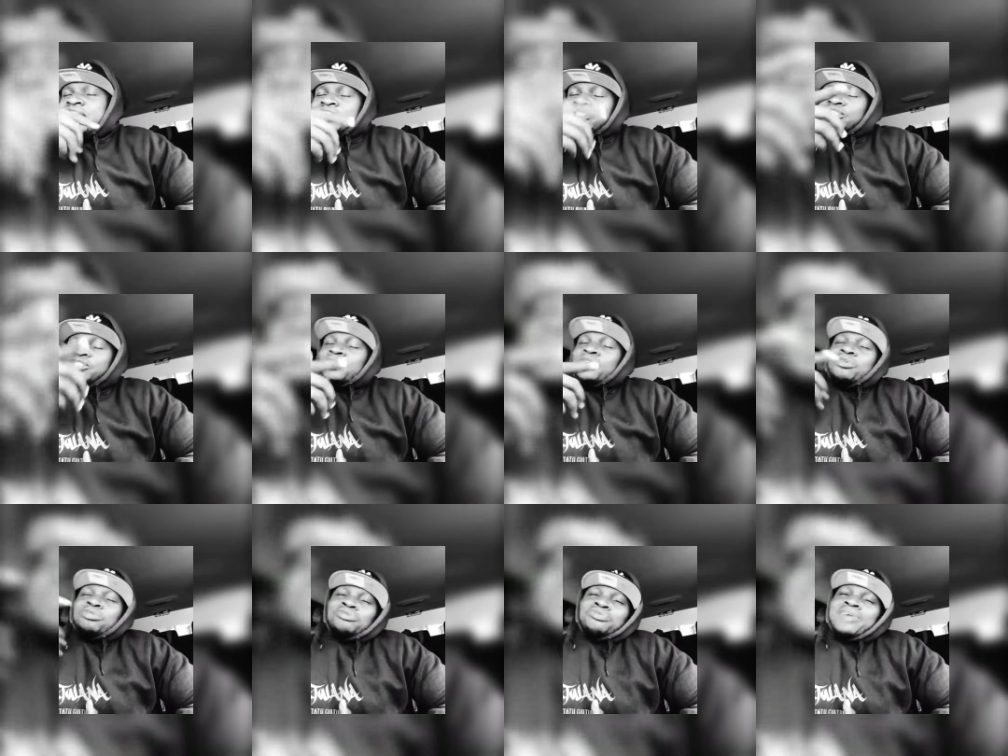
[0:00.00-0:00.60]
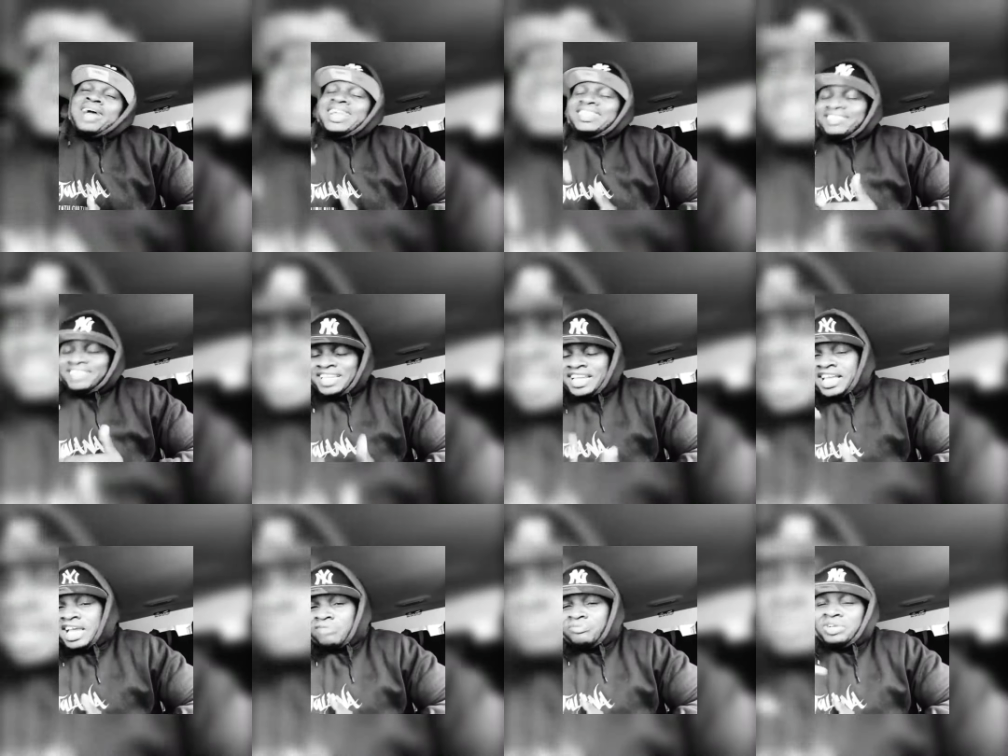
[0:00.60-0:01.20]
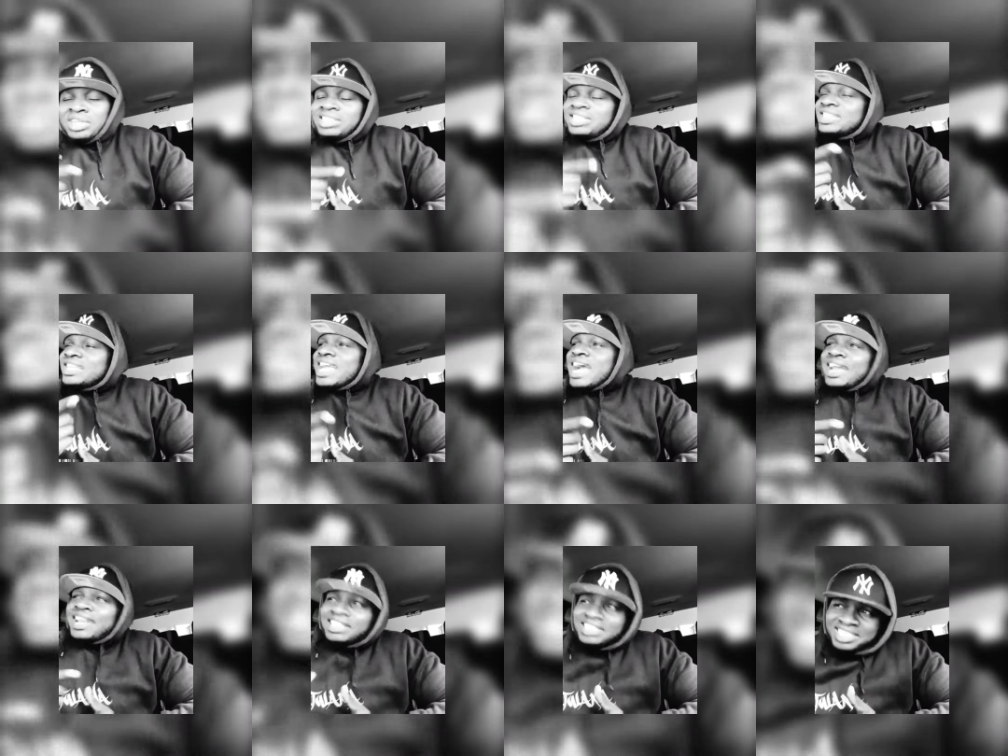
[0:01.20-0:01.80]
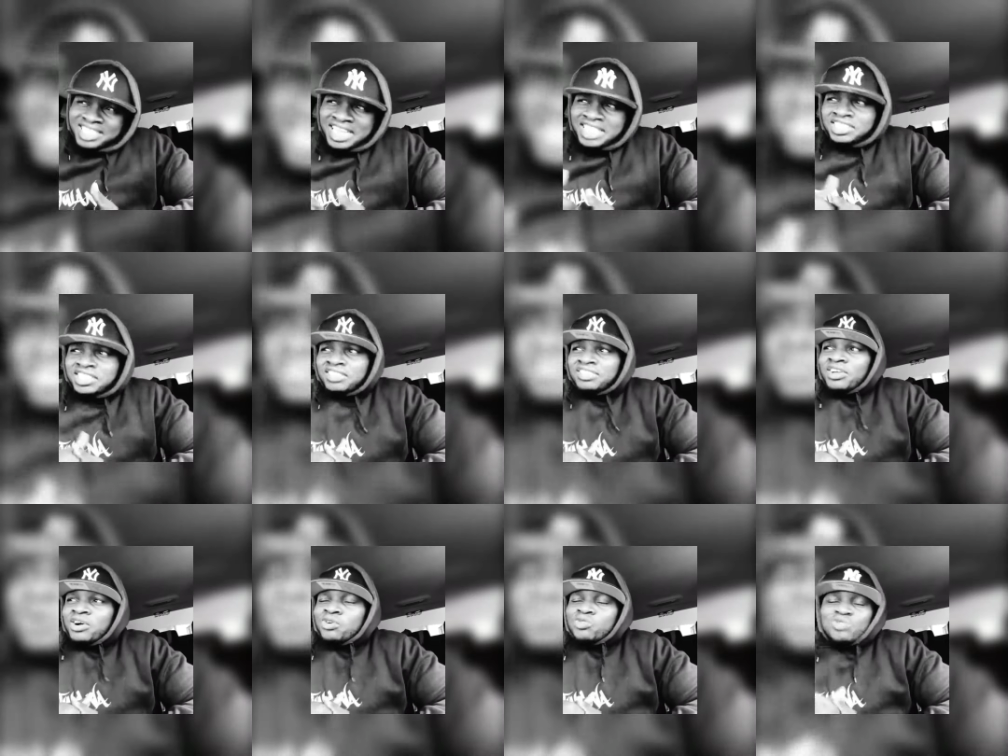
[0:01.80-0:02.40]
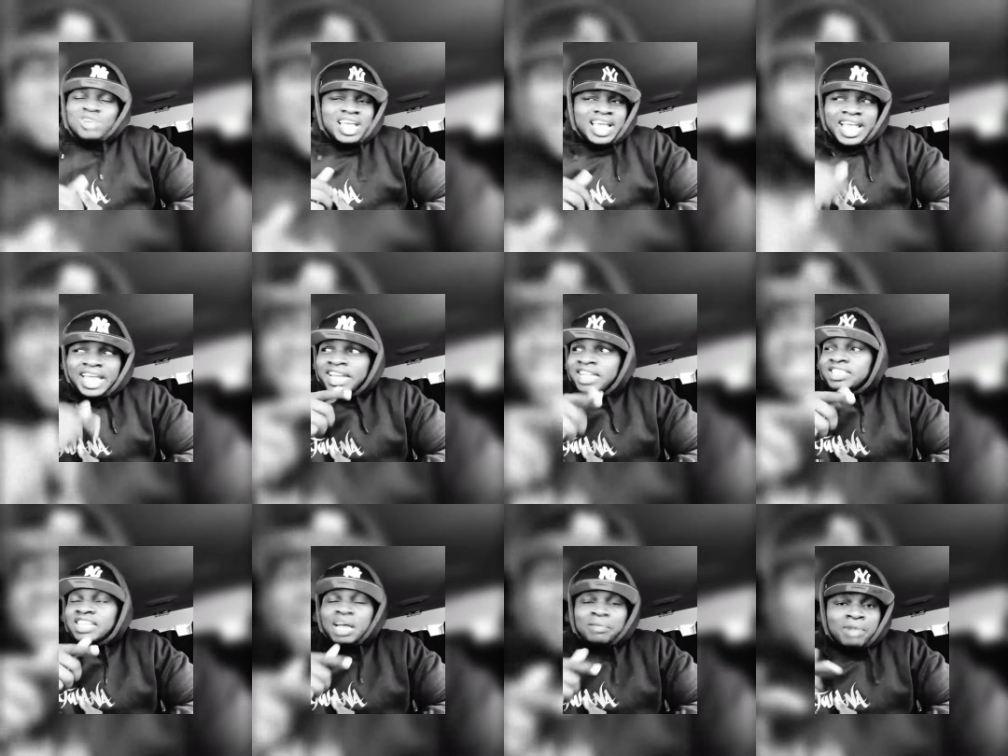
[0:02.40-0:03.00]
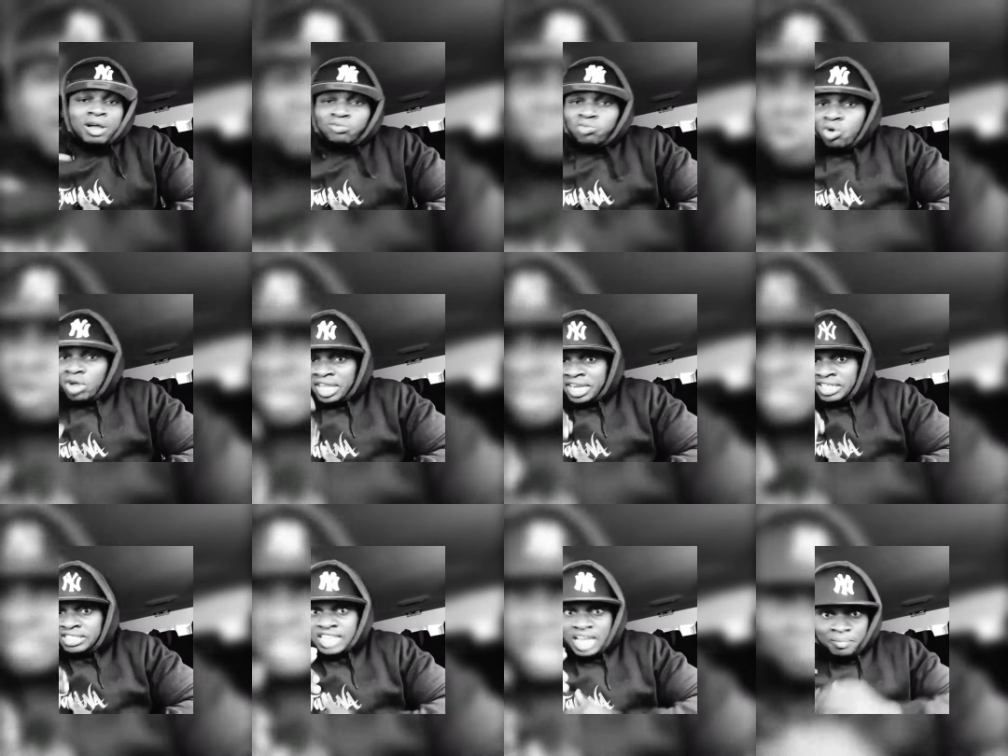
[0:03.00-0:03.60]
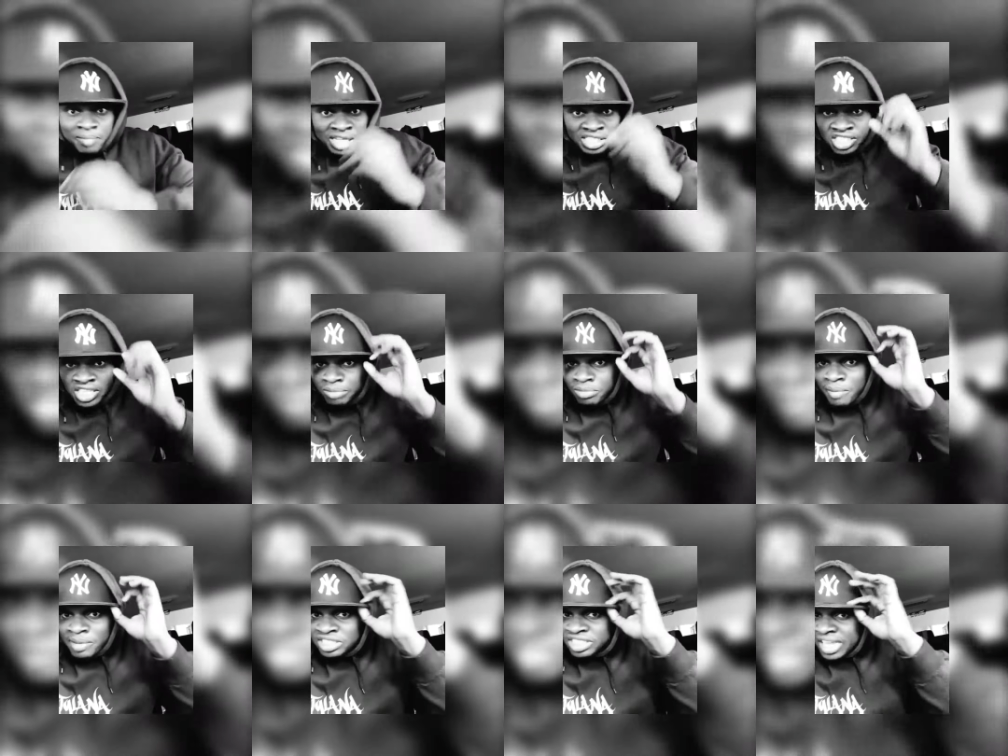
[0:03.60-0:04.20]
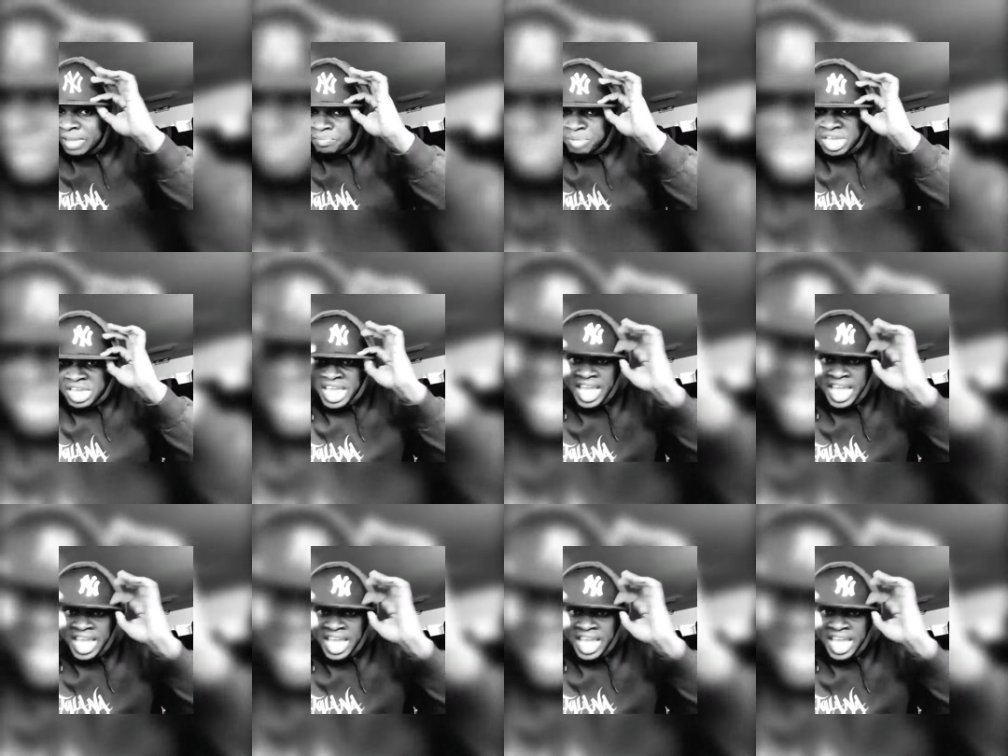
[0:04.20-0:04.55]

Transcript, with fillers: It's alright, think I really gotta change it though. Anytime I walk, anytime I chill, my chain be